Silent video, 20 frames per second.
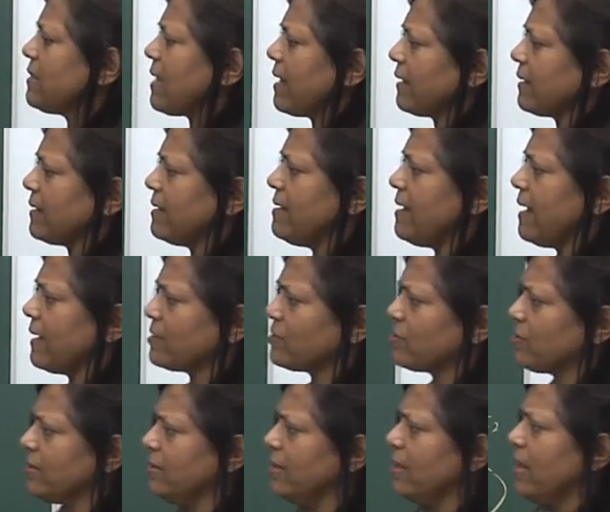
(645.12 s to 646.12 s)
that
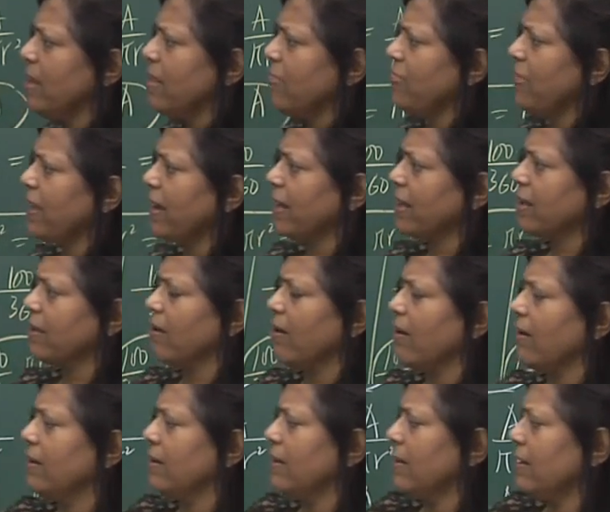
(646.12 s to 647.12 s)
connection that I
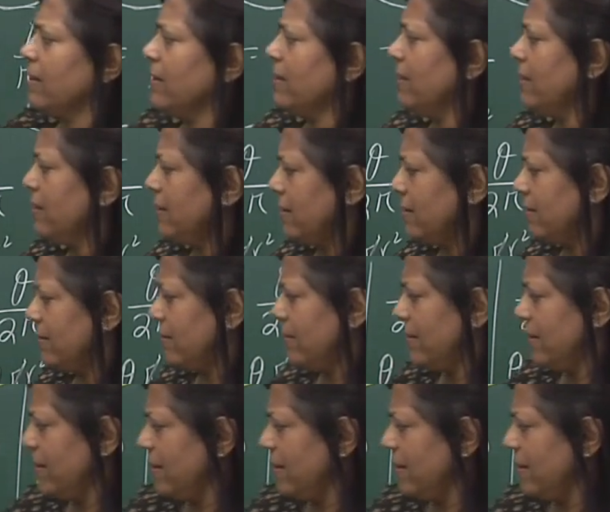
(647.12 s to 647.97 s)
got here,